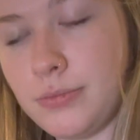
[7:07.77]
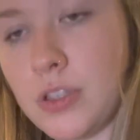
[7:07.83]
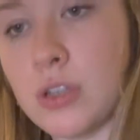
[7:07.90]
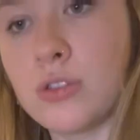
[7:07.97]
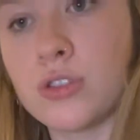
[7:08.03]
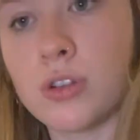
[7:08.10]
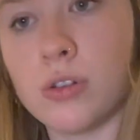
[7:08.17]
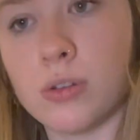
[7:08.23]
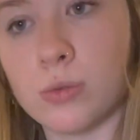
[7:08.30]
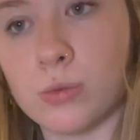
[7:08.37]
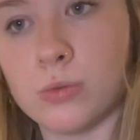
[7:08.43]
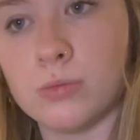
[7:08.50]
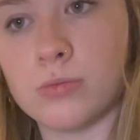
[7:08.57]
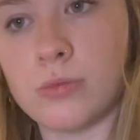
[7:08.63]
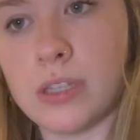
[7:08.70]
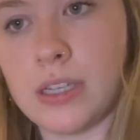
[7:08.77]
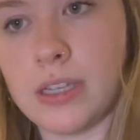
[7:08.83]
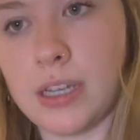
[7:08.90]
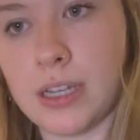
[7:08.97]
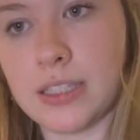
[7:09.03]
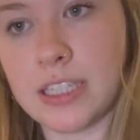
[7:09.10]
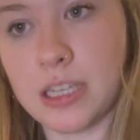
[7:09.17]
So
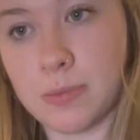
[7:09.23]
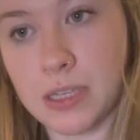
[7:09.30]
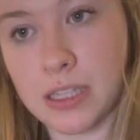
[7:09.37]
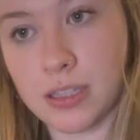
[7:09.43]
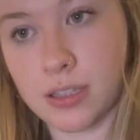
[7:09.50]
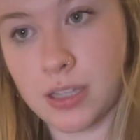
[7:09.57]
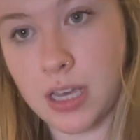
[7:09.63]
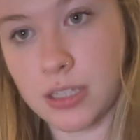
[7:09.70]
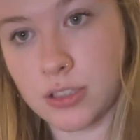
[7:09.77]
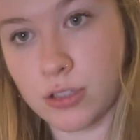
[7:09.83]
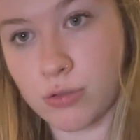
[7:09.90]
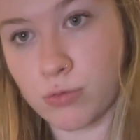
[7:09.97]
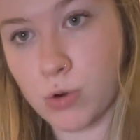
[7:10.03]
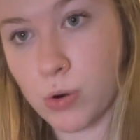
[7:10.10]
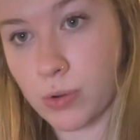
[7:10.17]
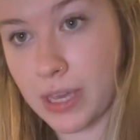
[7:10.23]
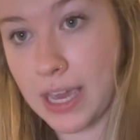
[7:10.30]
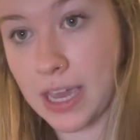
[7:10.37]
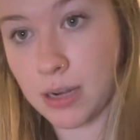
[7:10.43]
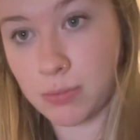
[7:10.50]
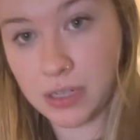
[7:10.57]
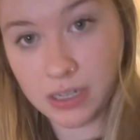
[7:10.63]
TB in the lungs and throat
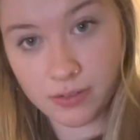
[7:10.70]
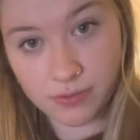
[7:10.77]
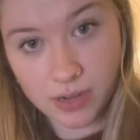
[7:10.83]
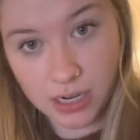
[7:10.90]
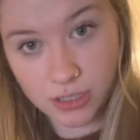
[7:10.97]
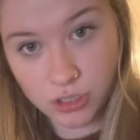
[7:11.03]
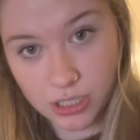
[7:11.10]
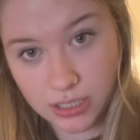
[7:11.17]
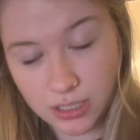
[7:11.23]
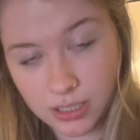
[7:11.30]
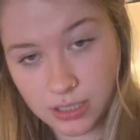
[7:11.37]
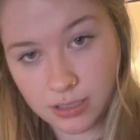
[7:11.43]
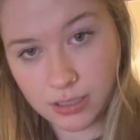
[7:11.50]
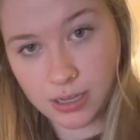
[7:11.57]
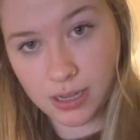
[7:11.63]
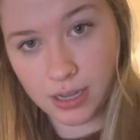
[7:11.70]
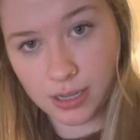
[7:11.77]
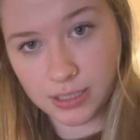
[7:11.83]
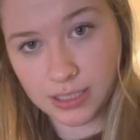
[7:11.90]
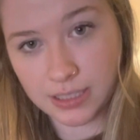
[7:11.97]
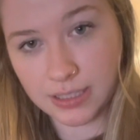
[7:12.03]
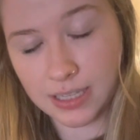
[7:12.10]
can be infectious
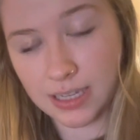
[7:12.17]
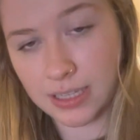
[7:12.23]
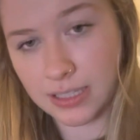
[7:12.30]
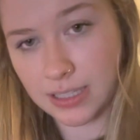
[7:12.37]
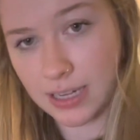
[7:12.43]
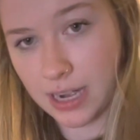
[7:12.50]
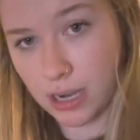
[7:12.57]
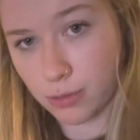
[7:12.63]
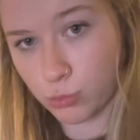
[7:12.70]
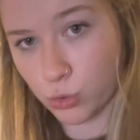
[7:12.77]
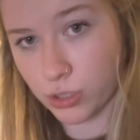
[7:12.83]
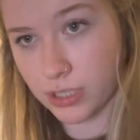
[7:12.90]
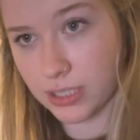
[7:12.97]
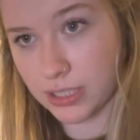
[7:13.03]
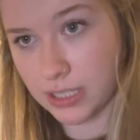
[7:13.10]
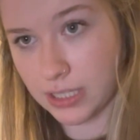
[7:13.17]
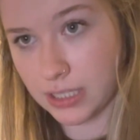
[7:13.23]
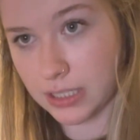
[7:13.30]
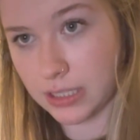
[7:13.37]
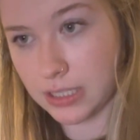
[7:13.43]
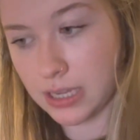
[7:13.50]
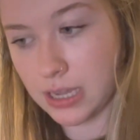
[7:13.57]
since it is an airborne disease.